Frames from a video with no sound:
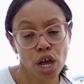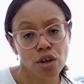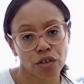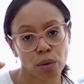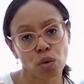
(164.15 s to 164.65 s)

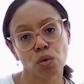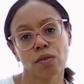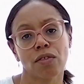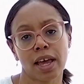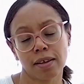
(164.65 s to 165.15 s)
So all
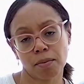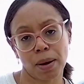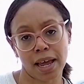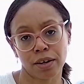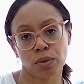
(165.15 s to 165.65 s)
of that is
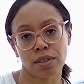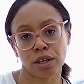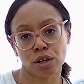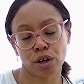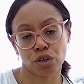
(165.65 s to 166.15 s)
planned
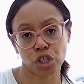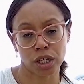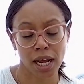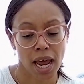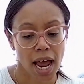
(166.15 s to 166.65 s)
within Notion,